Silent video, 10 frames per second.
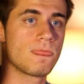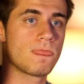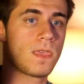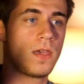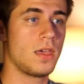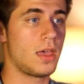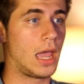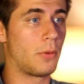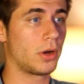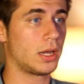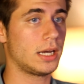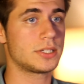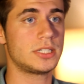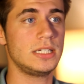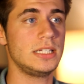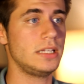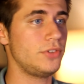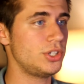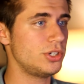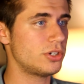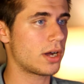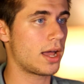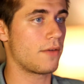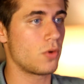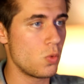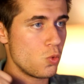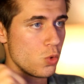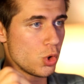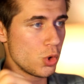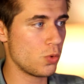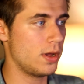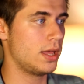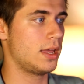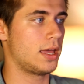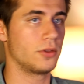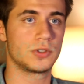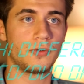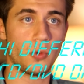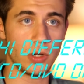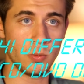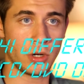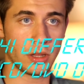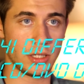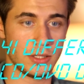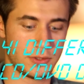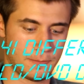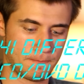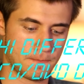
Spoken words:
And we're going to get a CD DVD drive. Woo! There's 41 of these.